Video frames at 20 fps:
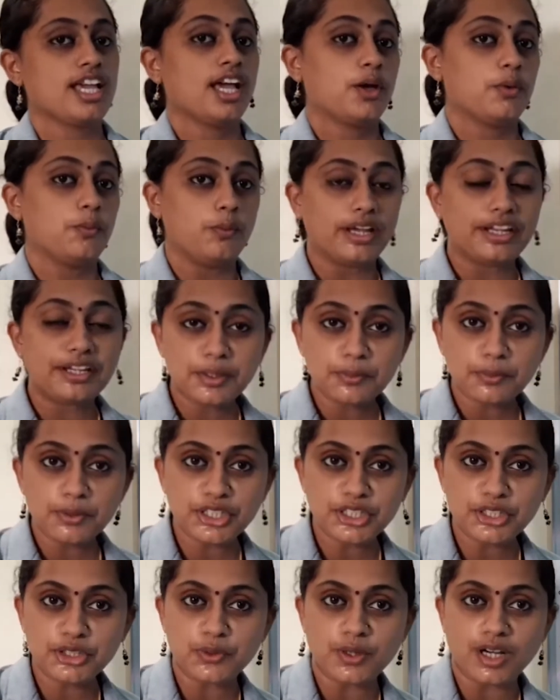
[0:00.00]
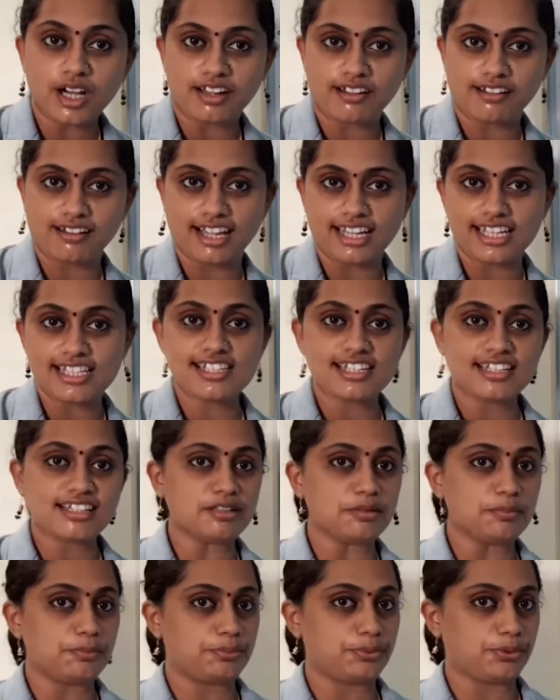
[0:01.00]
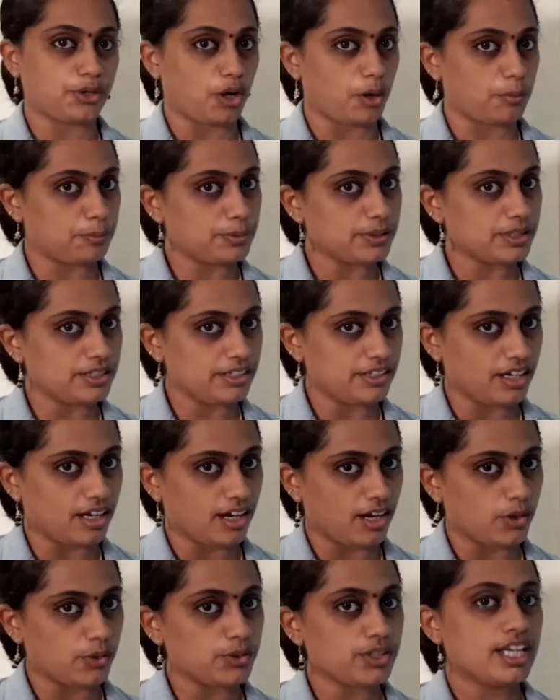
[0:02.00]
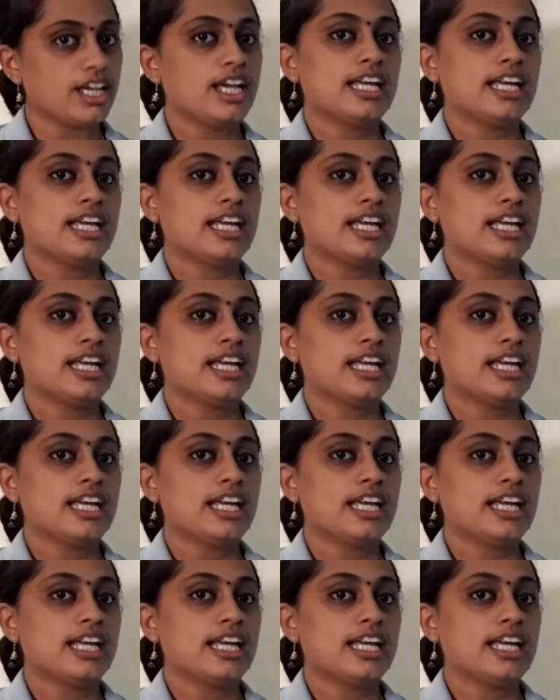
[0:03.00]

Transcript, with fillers: Whenever you are writing a proper noun,